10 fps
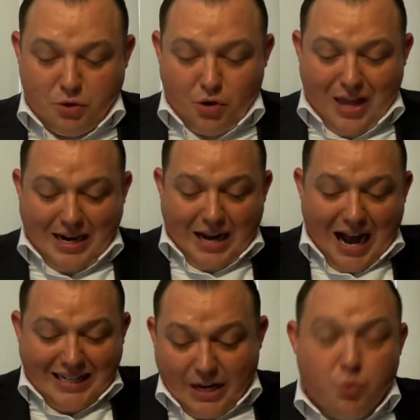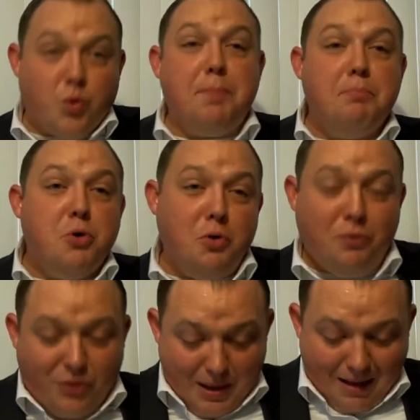so that God can
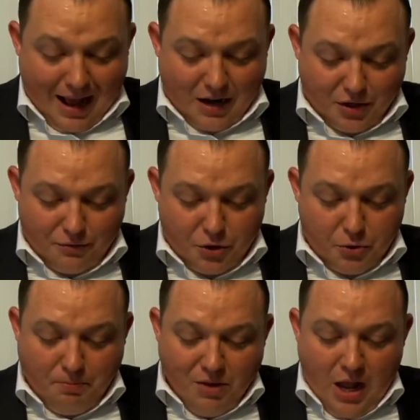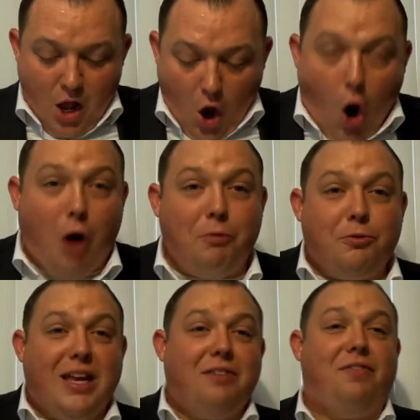remove them out of you.
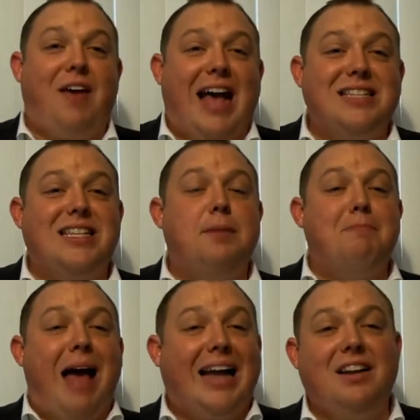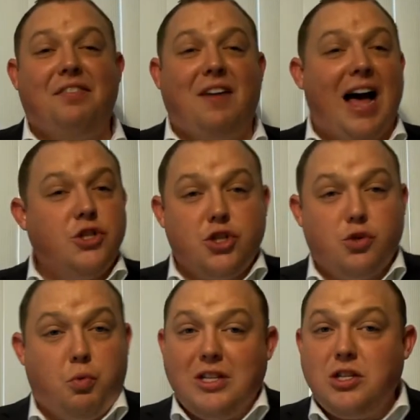Often fasting magnifies
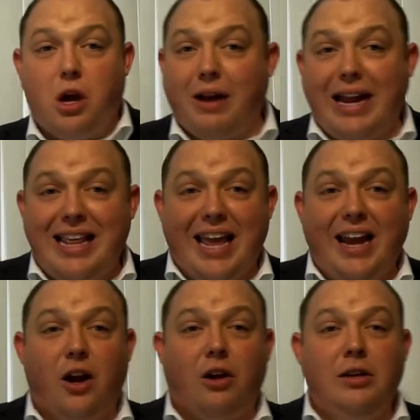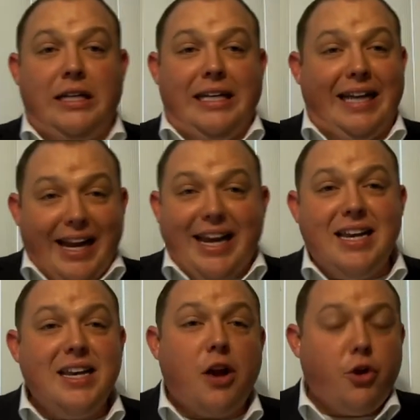just what's already there,
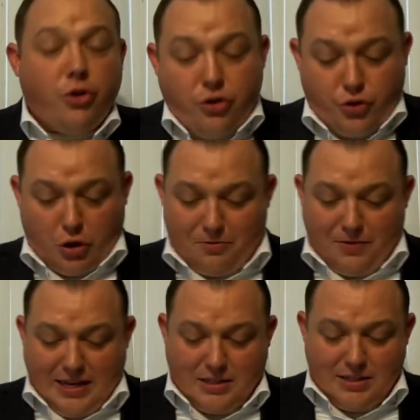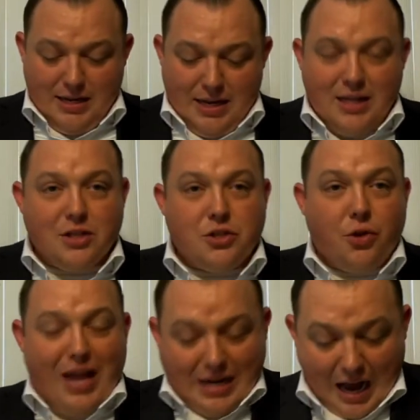hidden under the surface, so
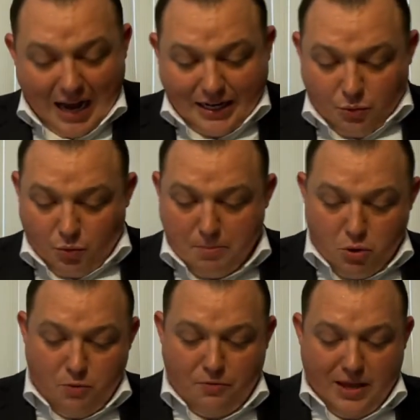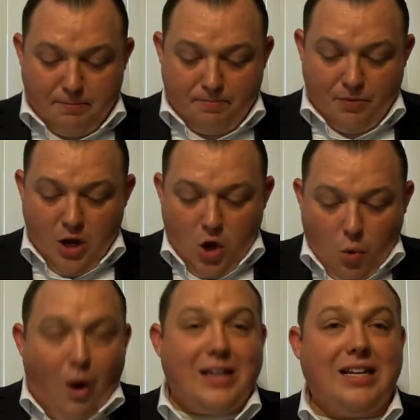that God can remove them.
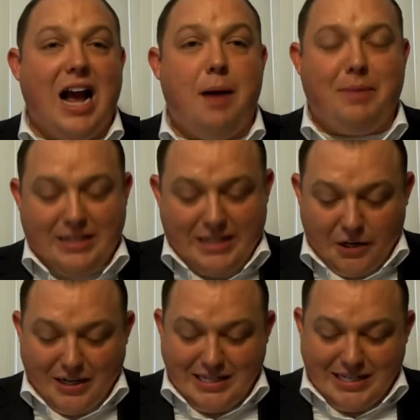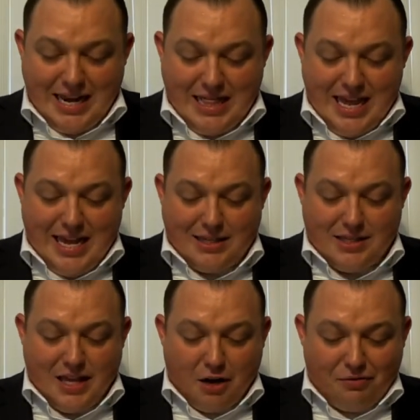One commentary said this
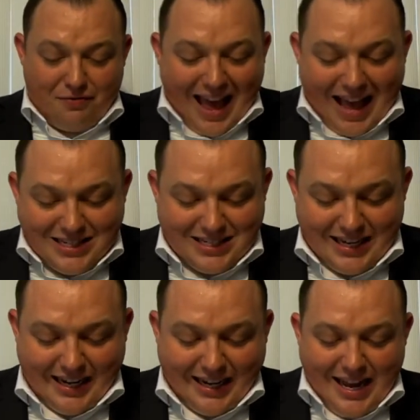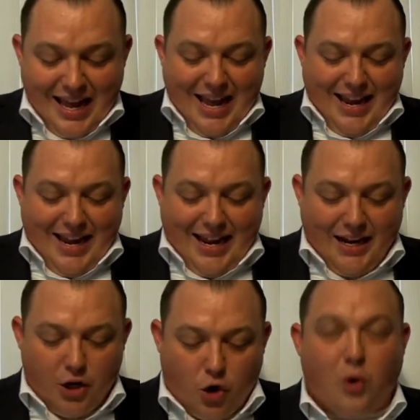their fasting
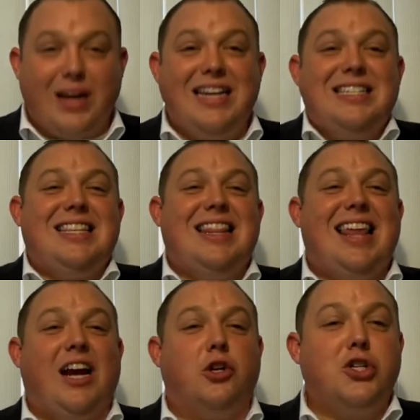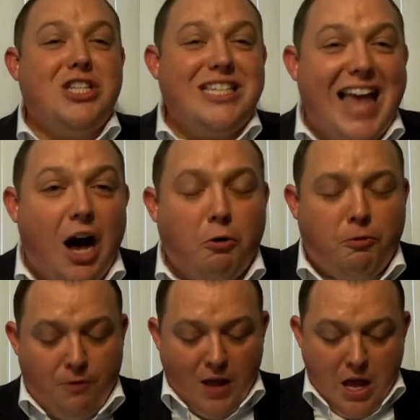increased their
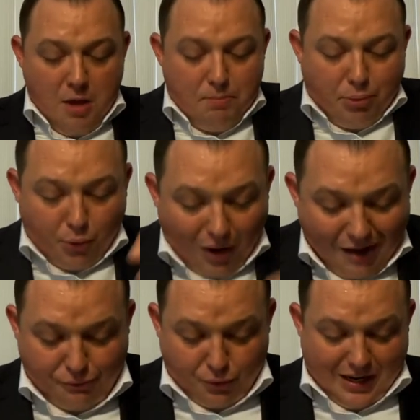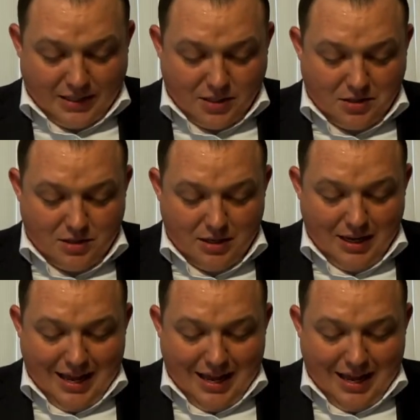self preference